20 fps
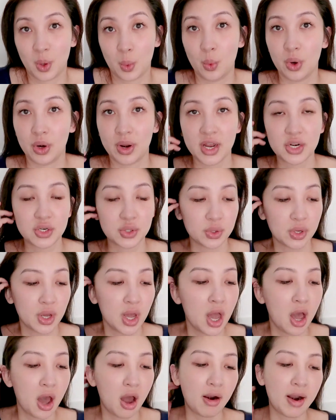What I do.
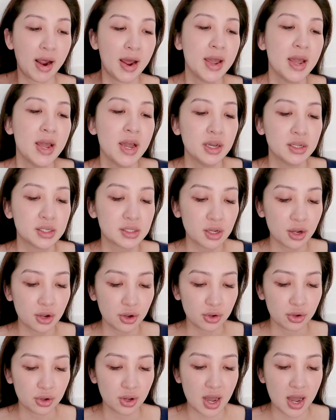Alright, so
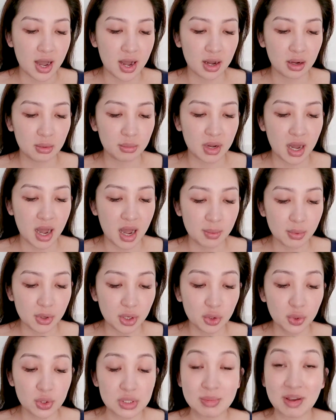I'm
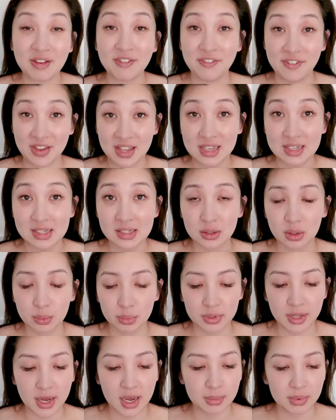going to use my fingers to
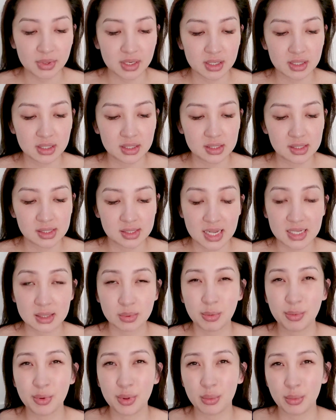apply because
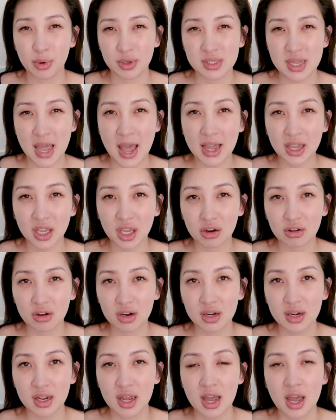that's probably the most
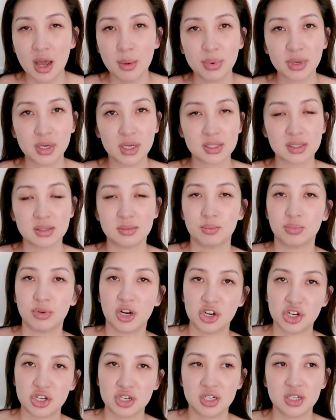accurate, because
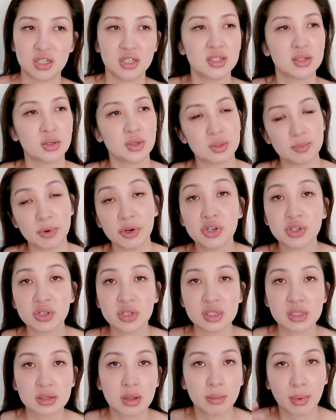brushes or
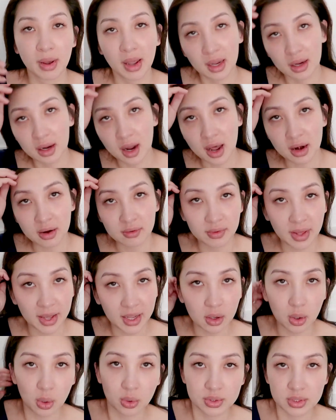sponges, they may kind of
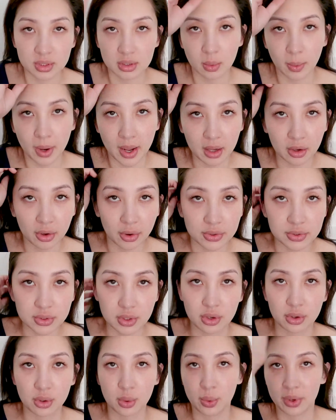like alter the way it goes
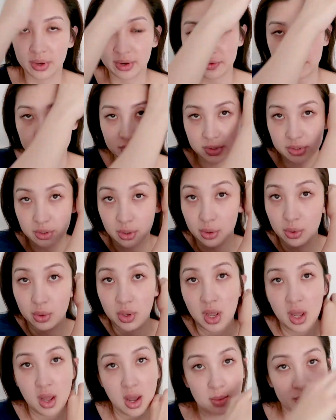on or whatever, so
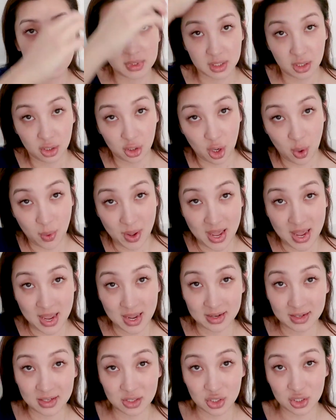I'm just going to go
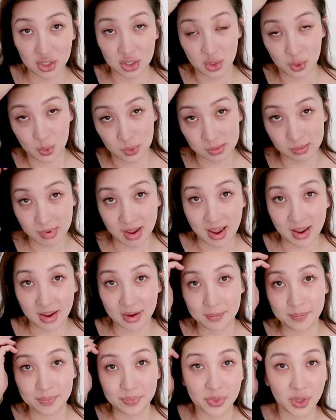ahead and just use
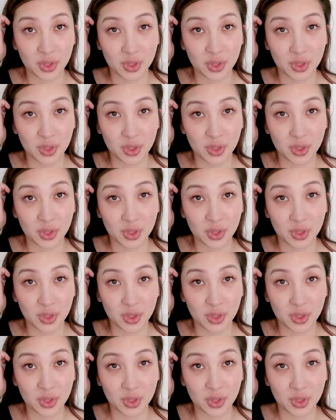my